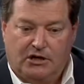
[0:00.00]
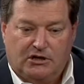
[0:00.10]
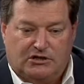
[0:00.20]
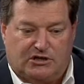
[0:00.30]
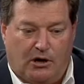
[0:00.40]

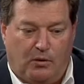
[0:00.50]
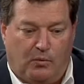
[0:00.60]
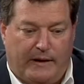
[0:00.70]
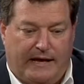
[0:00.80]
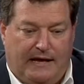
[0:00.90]
So
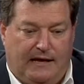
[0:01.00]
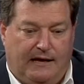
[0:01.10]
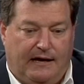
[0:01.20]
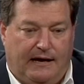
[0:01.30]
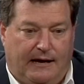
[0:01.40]
we,
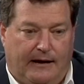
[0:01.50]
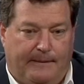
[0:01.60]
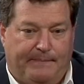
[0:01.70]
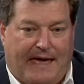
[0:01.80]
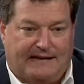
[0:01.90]

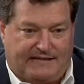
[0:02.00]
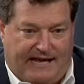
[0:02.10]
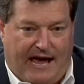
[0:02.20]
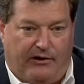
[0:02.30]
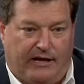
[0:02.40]
um, as a
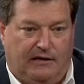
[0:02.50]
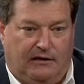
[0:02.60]
county,